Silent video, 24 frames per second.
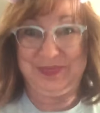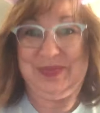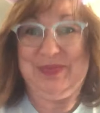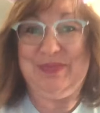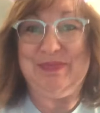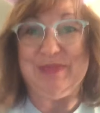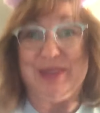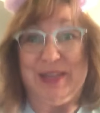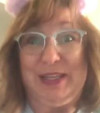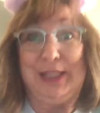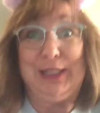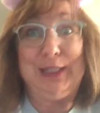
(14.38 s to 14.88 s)

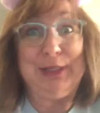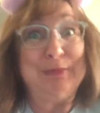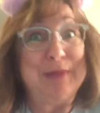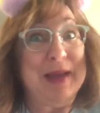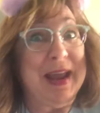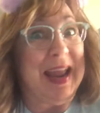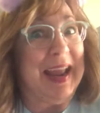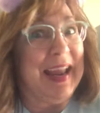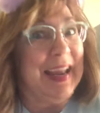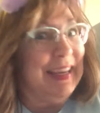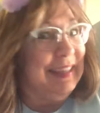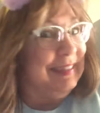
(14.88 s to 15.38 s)
But it's
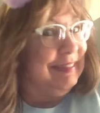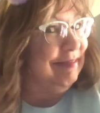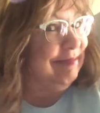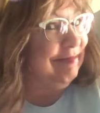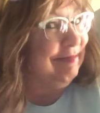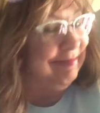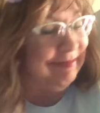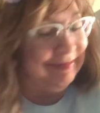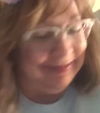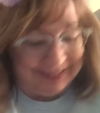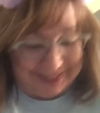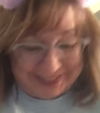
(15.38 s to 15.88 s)
me.
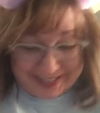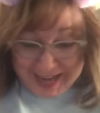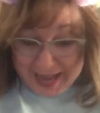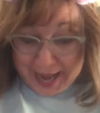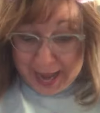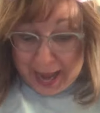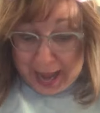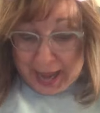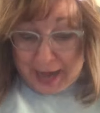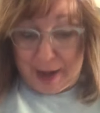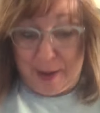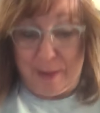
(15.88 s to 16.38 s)
And